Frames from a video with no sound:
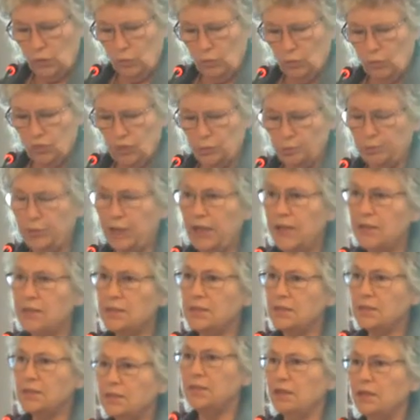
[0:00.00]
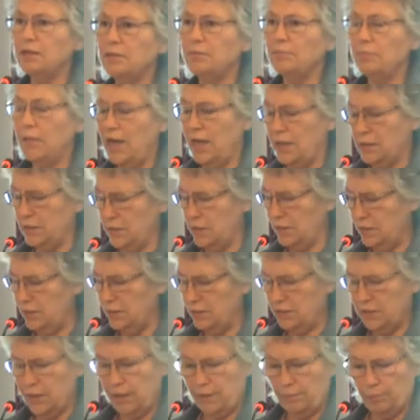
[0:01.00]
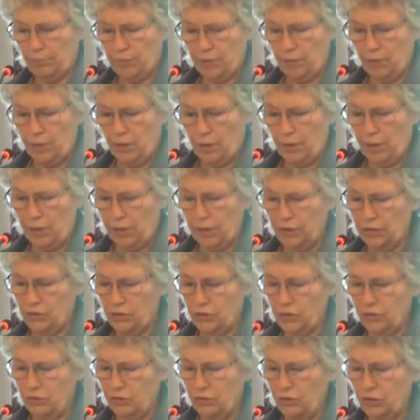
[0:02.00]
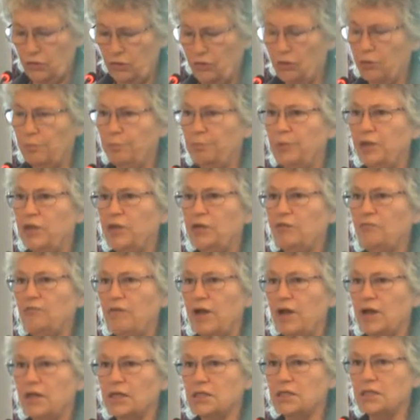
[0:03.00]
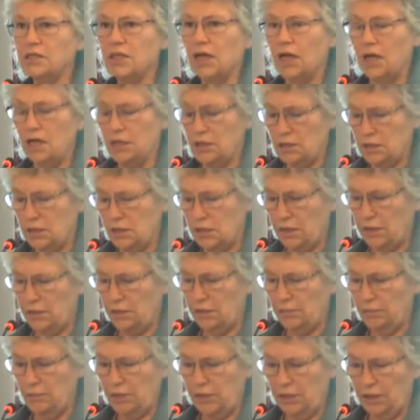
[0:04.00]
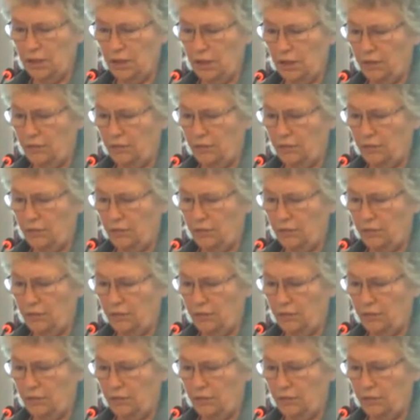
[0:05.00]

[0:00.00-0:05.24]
which places him as contemporary to the European Renaissance in the middle